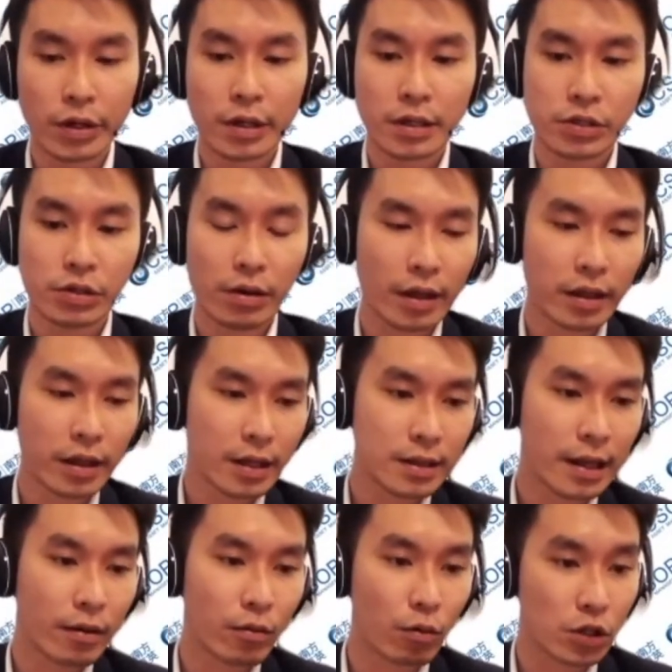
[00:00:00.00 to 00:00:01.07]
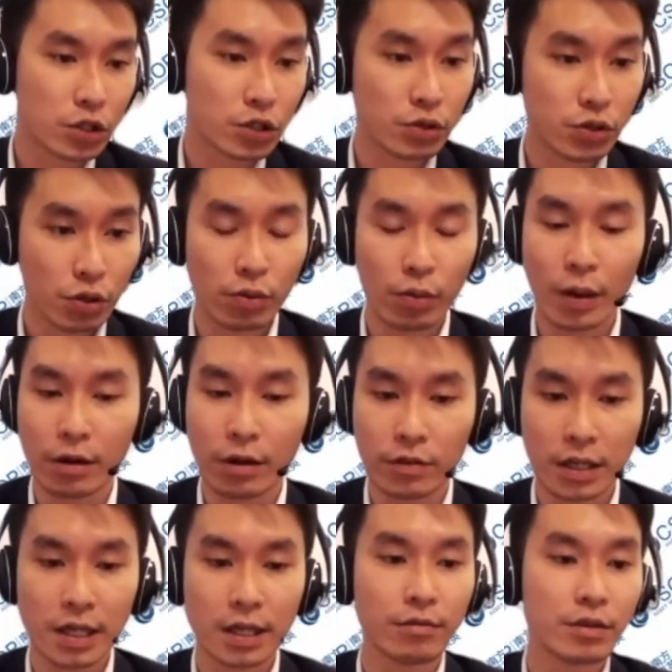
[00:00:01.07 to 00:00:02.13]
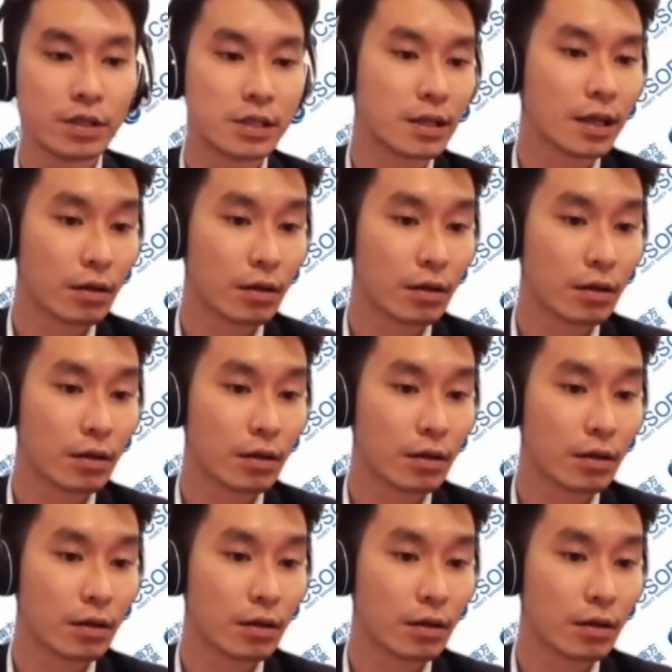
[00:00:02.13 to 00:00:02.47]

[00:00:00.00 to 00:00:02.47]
So I think that was also one of the key reasons.